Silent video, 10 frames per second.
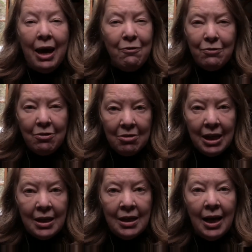
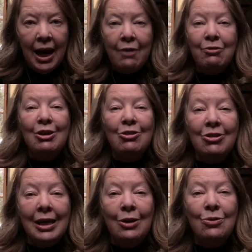Every
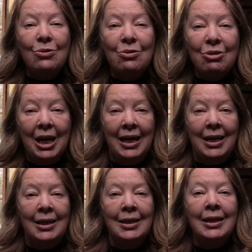single
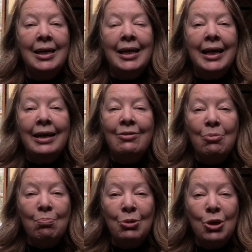thing is
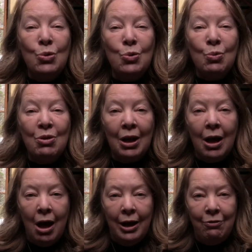imbued with
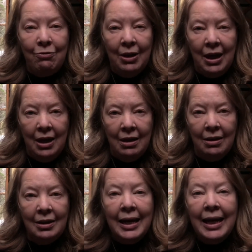life
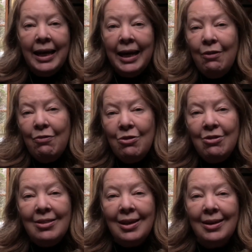here.
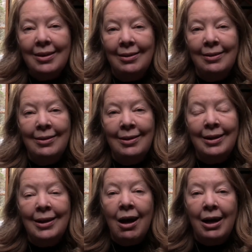Even the little
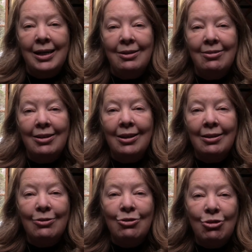lights, the
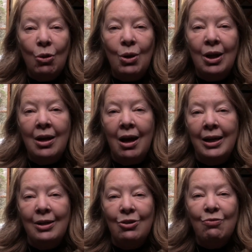little solar
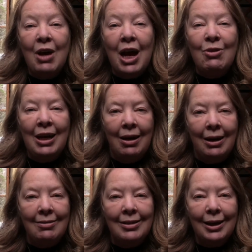lights, fairy
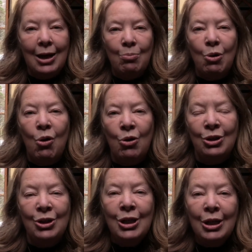lights that come
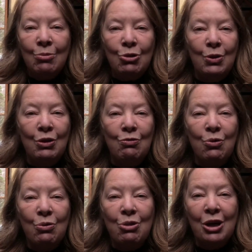on between
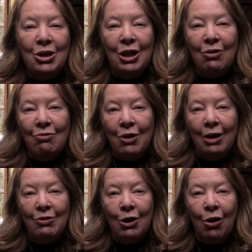4:30 and
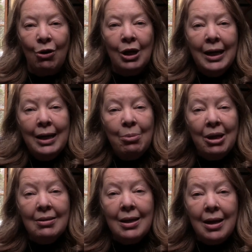5 o'clock,
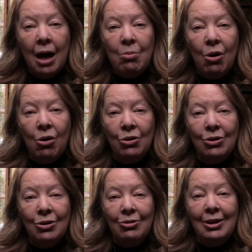because they come
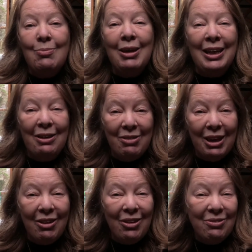on seemingly of
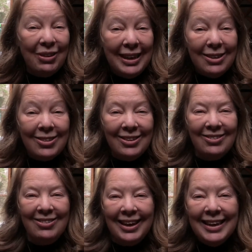their own
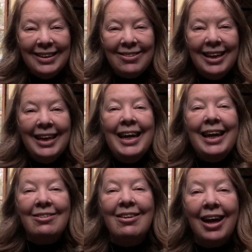volition, right?
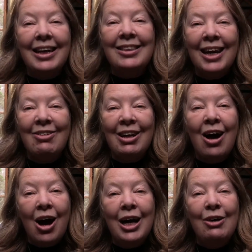It's like they're
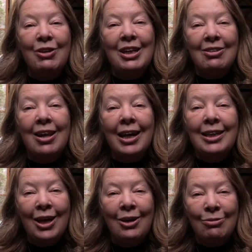alive and it's
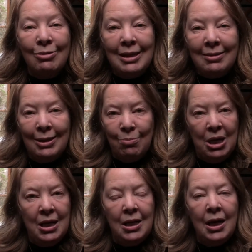like they're greeting
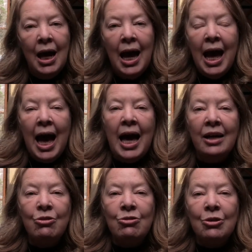me.
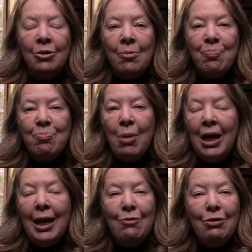And
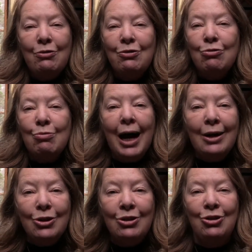my level of
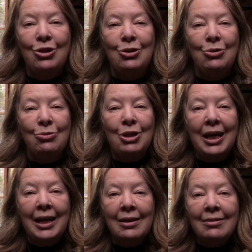gratitude
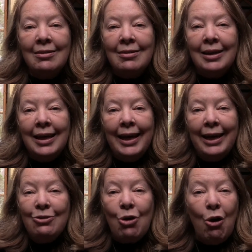is
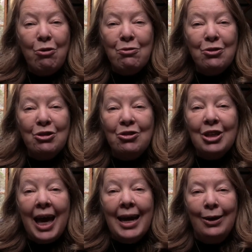off the
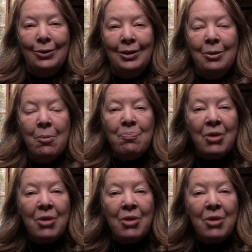scale.